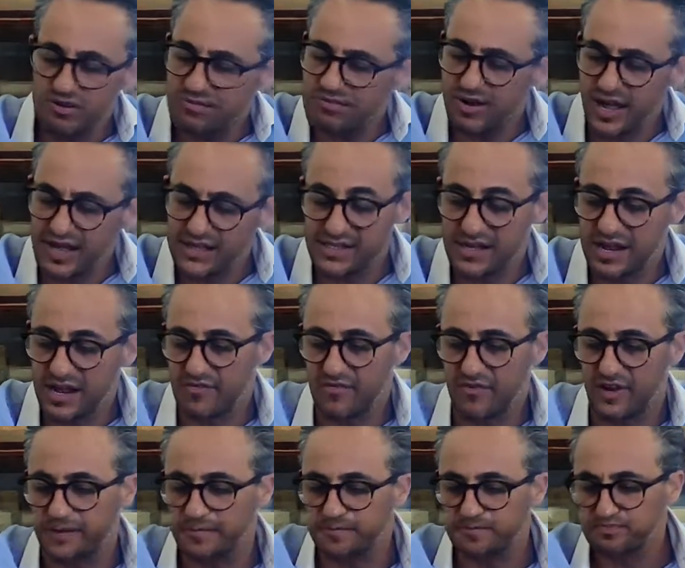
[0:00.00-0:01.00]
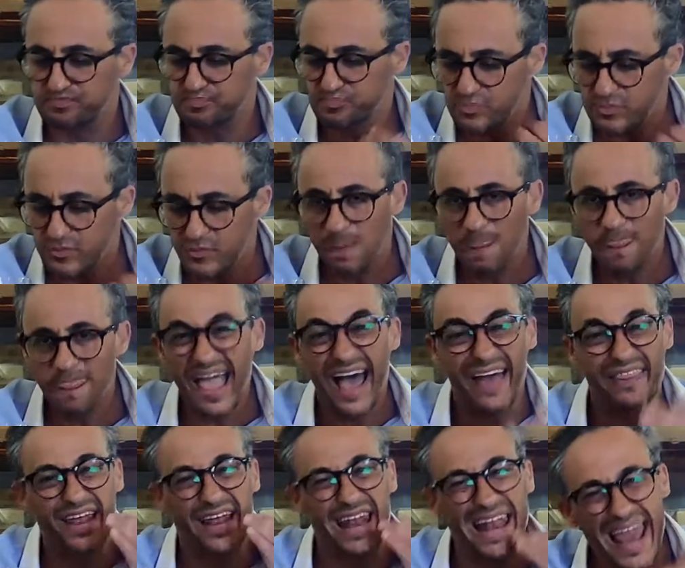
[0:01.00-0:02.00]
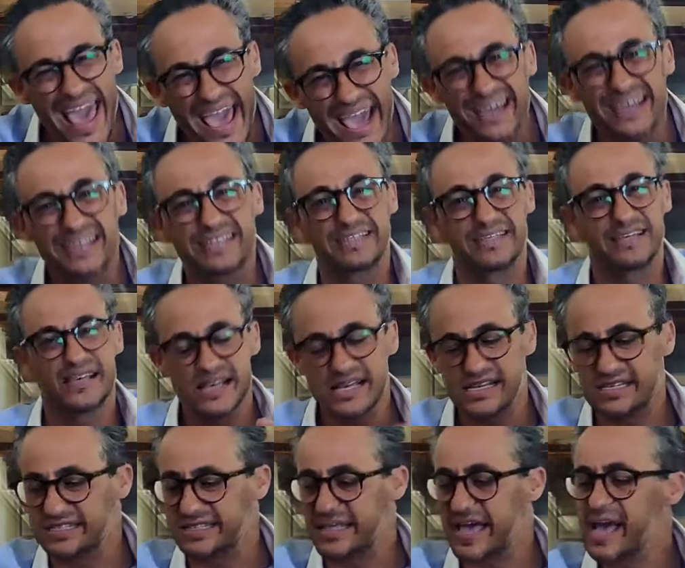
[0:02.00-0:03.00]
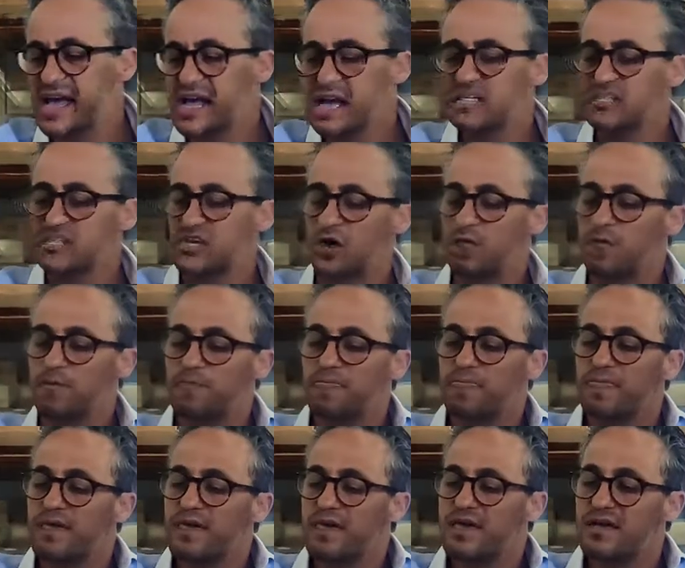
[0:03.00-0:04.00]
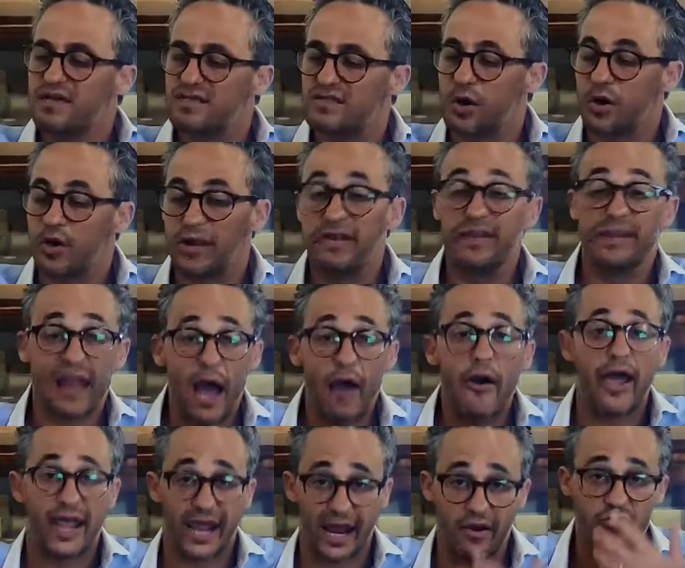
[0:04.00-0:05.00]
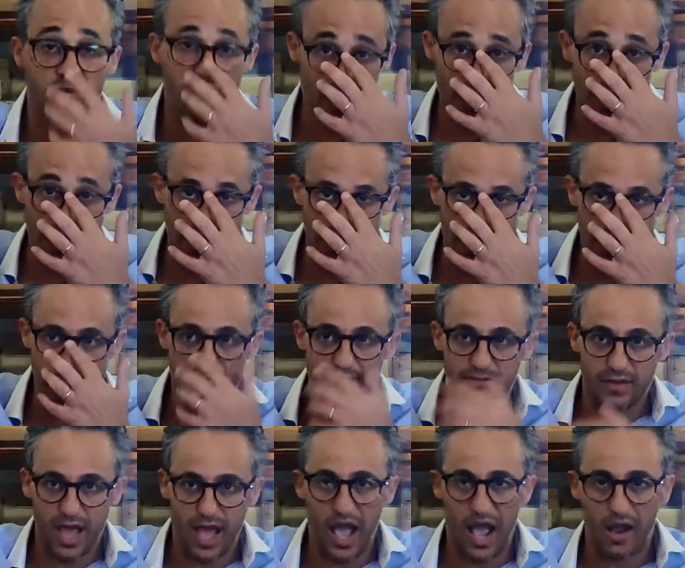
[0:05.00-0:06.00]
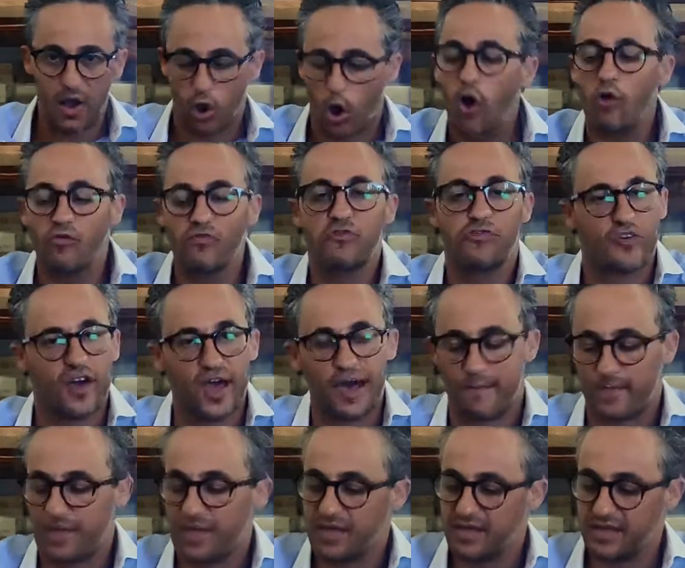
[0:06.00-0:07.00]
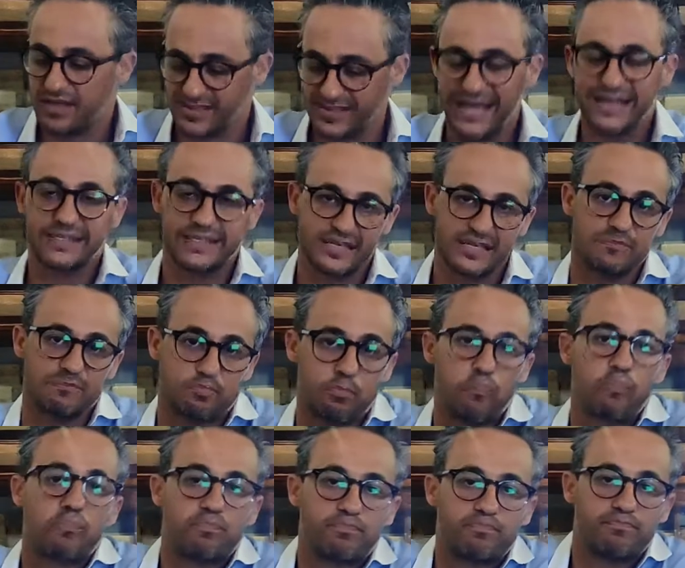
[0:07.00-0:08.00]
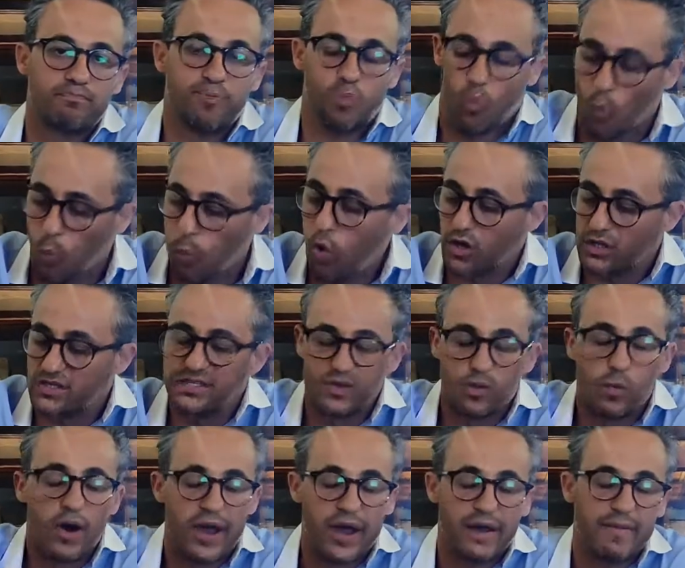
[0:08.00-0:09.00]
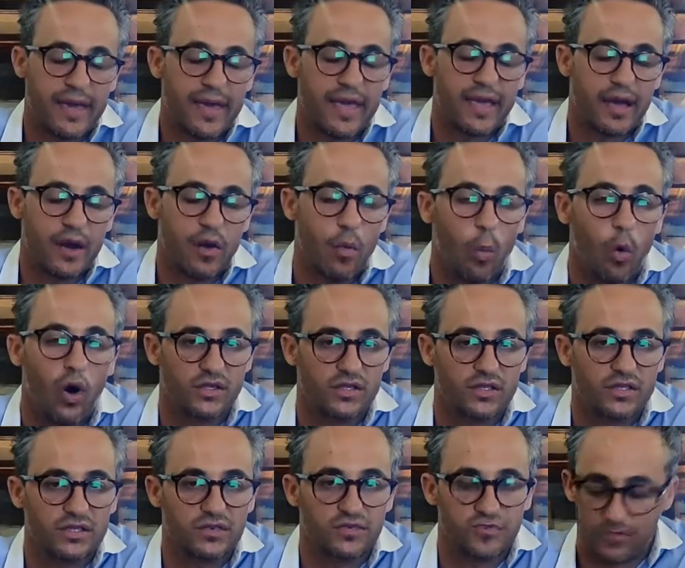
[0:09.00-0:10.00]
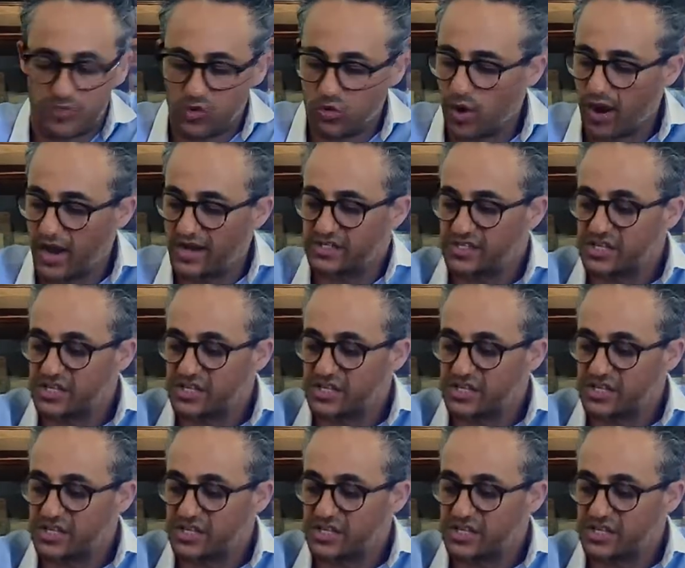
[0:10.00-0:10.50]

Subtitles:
That's lovely, and the length is there. So now I can really confirm that is what the winemaker wanted from the wine.